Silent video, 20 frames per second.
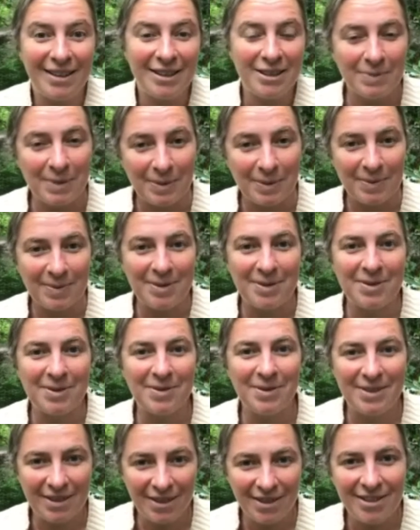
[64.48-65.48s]
like to be able to do
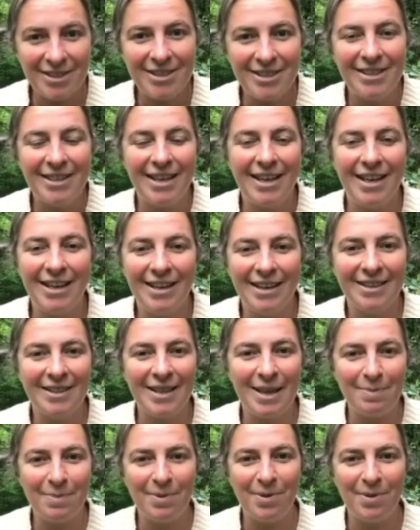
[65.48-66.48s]
research. And at
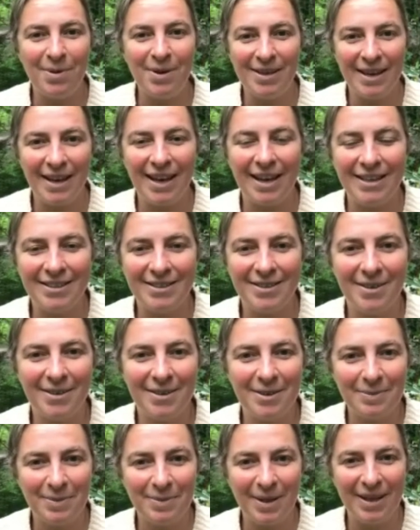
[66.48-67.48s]
that point, I started
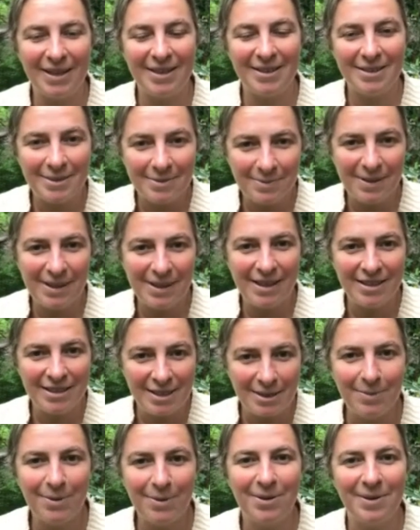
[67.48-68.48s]
applying to
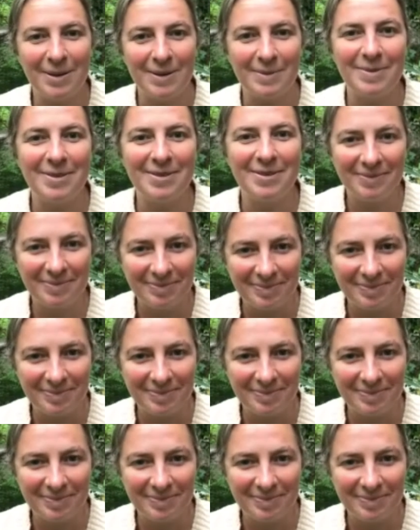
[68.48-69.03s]
PhD programs.